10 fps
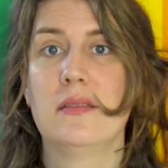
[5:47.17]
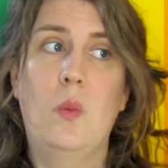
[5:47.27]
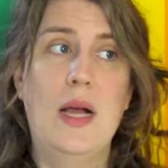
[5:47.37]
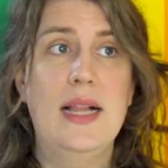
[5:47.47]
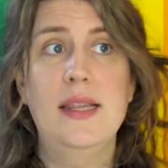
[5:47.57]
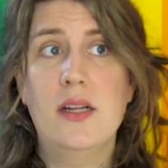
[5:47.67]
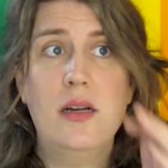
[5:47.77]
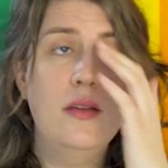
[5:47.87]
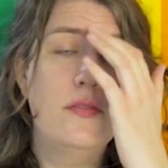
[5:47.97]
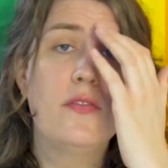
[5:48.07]
Well, there
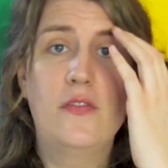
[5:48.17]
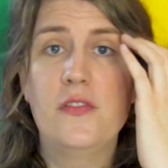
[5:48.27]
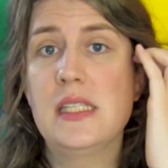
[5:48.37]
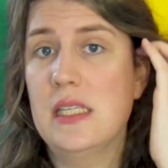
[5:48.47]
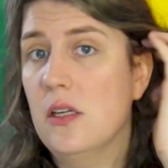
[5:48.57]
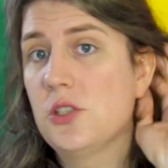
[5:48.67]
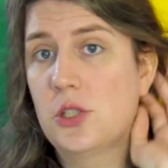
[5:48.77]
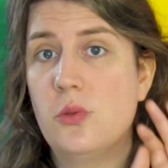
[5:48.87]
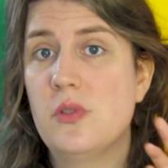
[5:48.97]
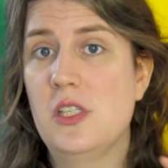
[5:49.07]
are
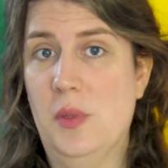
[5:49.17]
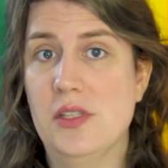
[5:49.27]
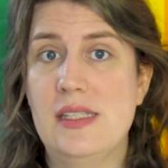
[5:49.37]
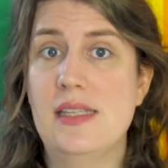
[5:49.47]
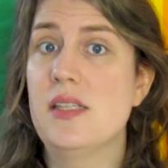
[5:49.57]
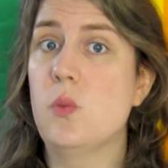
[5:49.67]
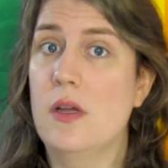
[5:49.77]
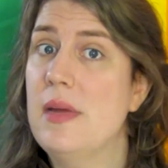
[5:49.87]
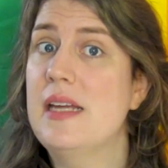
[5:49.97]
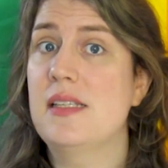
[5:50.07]
physiological responses
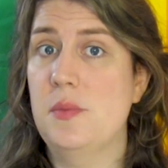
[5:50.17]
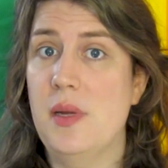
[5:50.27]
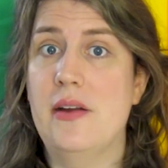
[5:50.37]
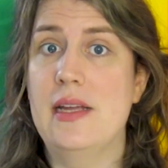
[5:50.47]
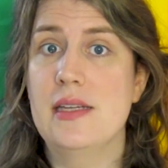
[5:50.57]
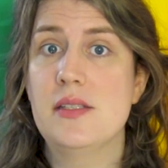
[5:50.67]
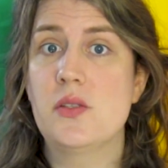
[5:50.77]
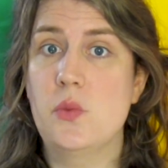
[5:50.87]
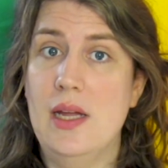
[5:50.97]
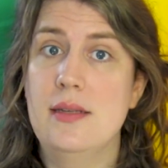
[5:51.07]
one may
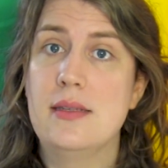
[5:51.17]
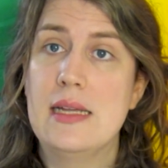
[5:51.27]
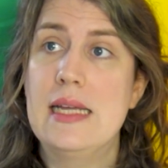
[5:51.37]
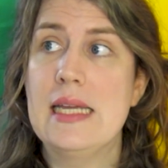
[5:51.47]
experience when